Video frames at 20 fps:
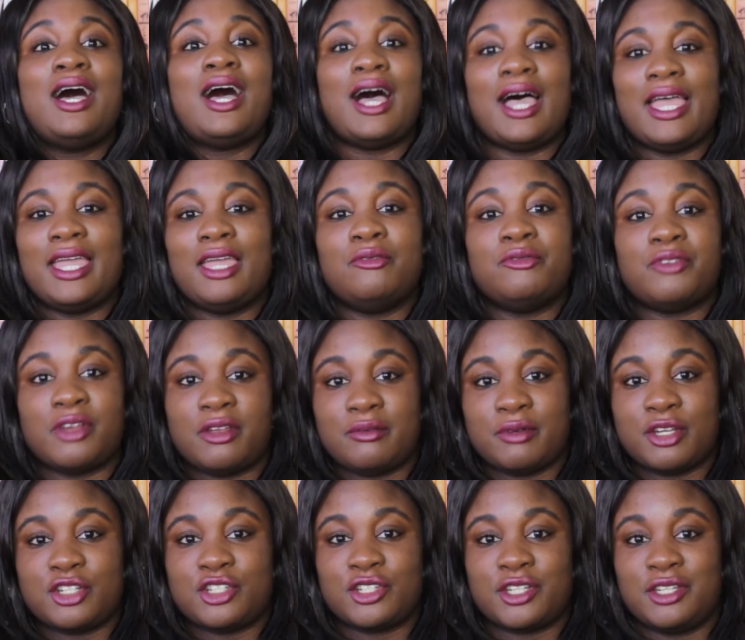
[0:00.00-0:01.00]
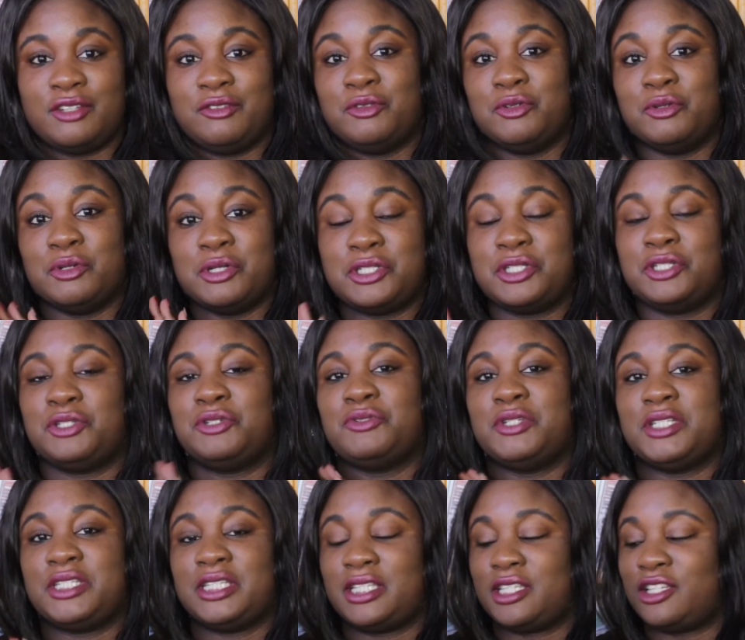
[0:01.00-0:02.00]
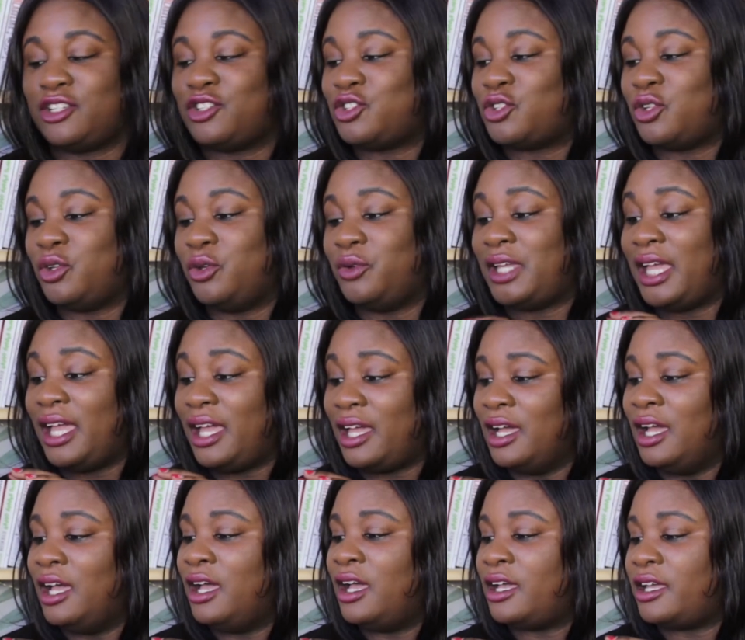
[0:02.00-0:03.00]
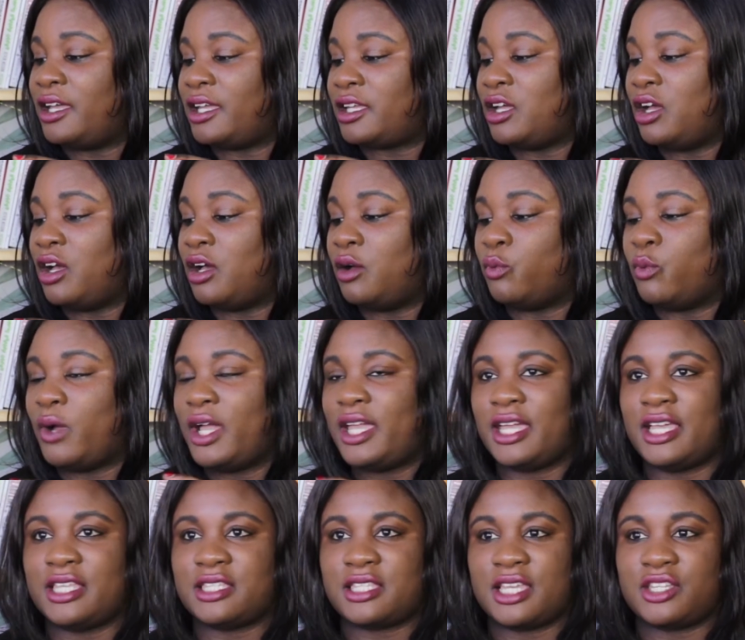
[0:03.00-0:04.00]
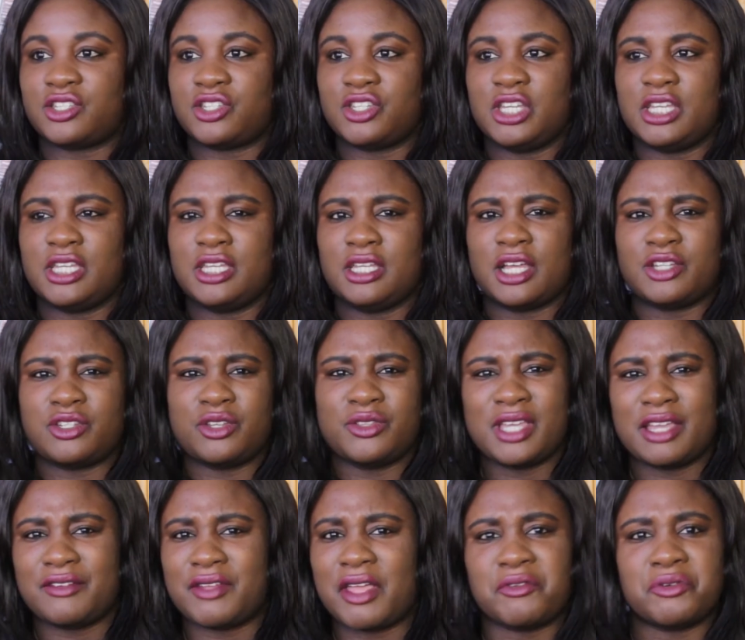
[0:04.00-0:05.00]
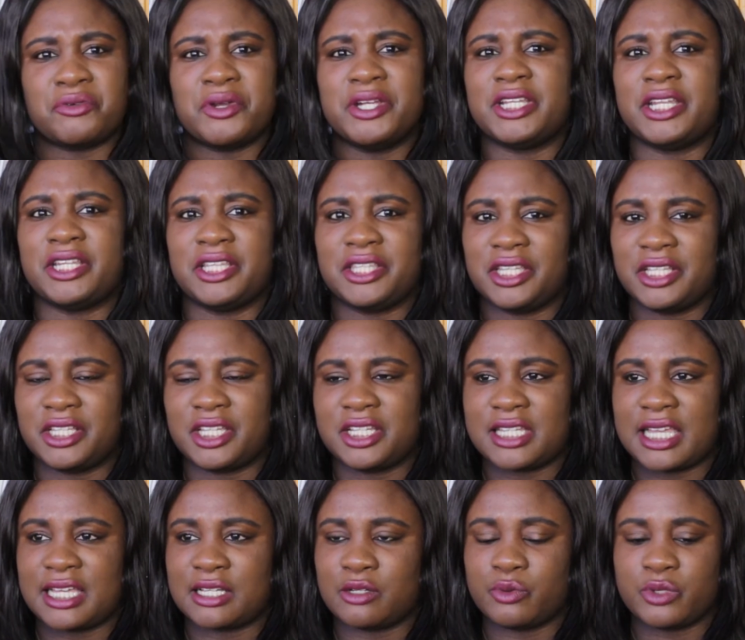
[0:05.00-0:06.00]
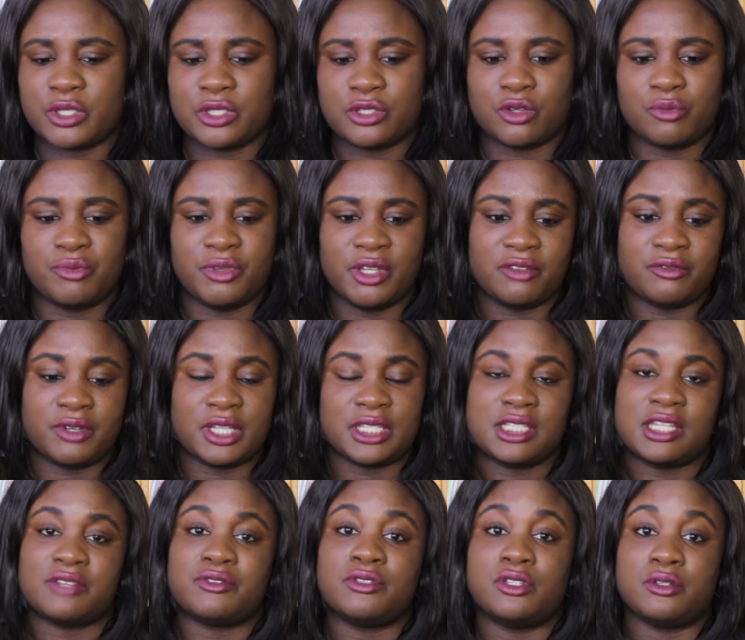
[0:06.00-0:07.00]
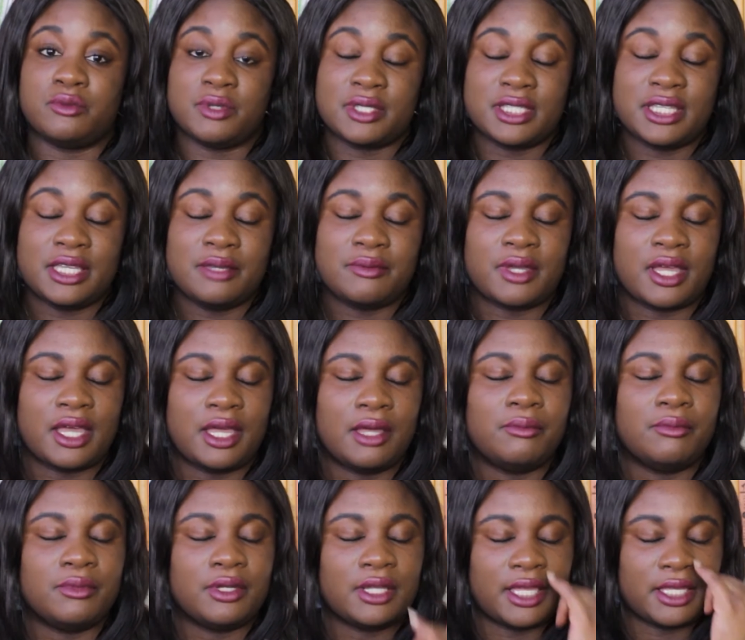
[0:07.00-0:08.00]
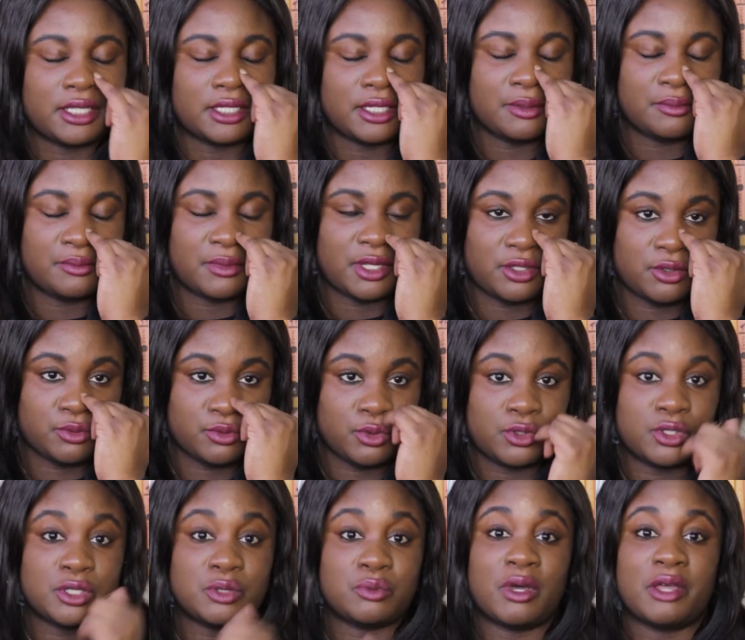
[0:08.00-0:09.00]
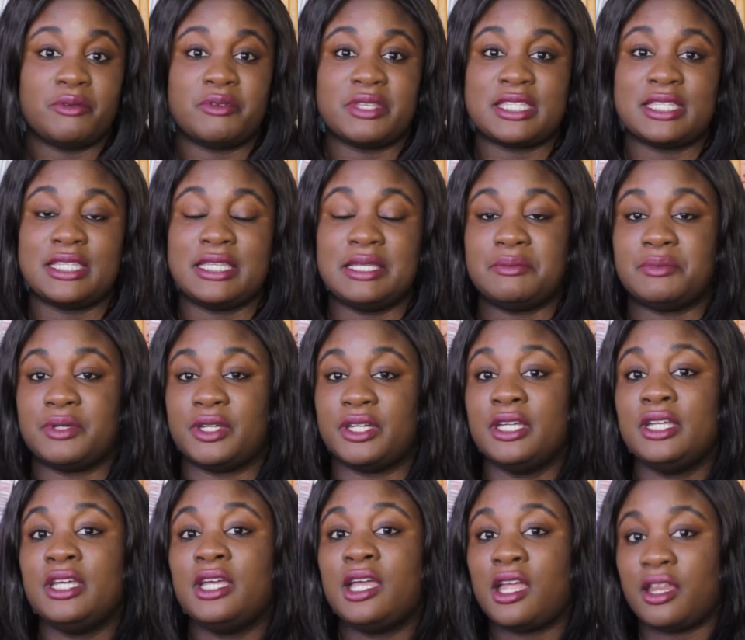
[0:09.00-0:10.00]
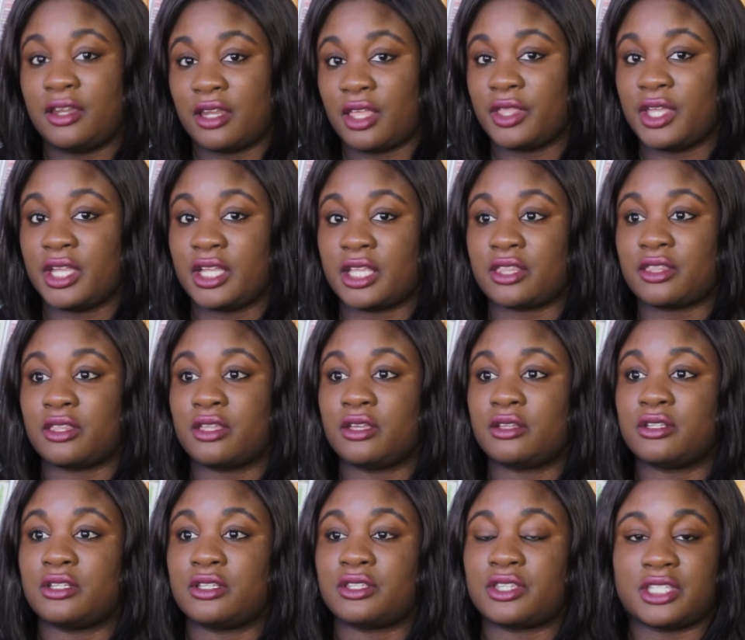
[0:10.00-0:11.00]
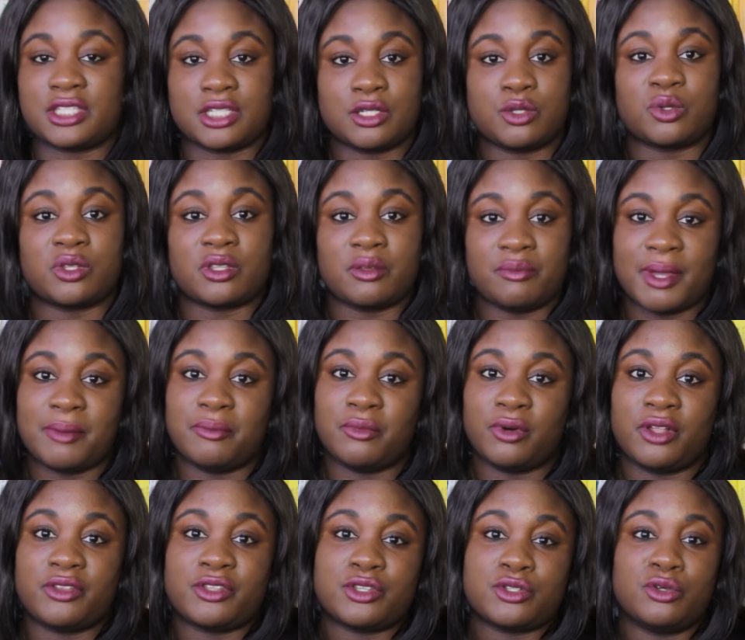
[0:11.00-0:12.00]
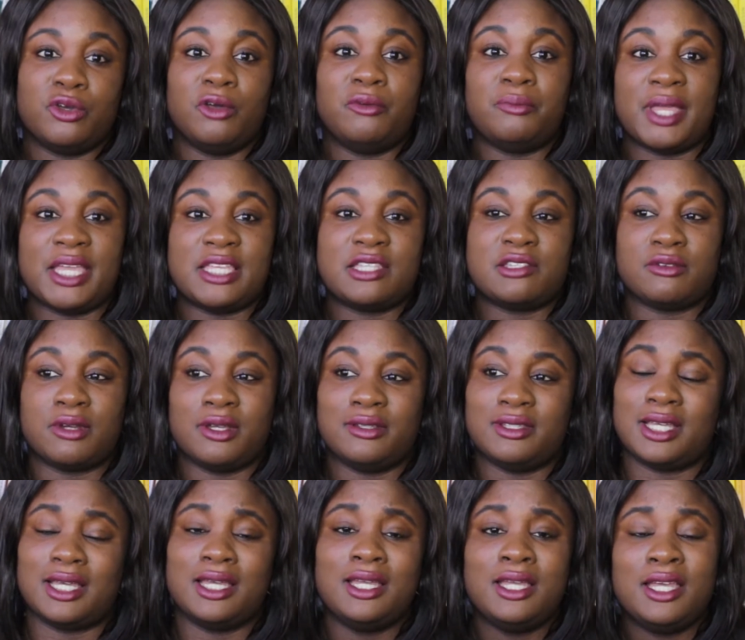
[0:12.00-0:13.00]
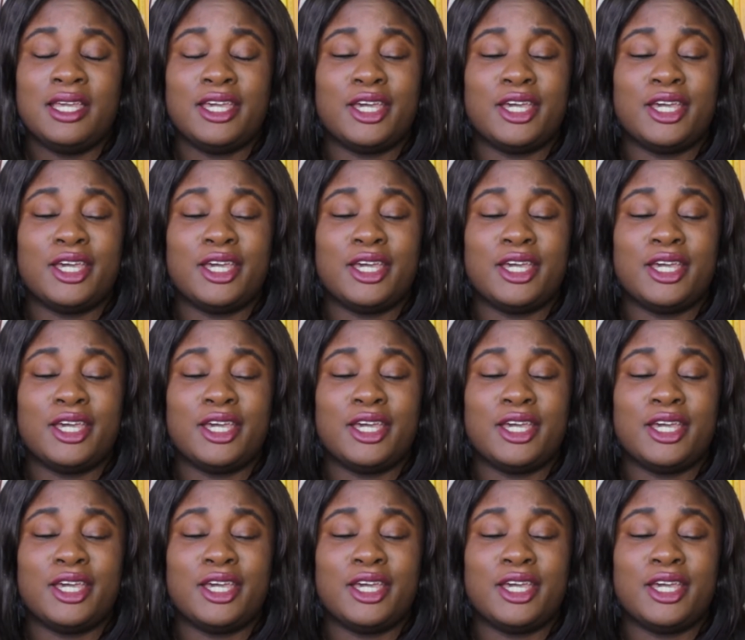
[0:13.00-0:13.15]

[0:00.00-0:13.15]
I am very much looking forward to reading this. So yeah, I can't wait. It's actually, I don't think I've ever read anything that tackles insomnia. I've read stuff to do with sleep, Matthew Walker's Why We Sleep, but nothing that deals with a memoir that's sort of based around that.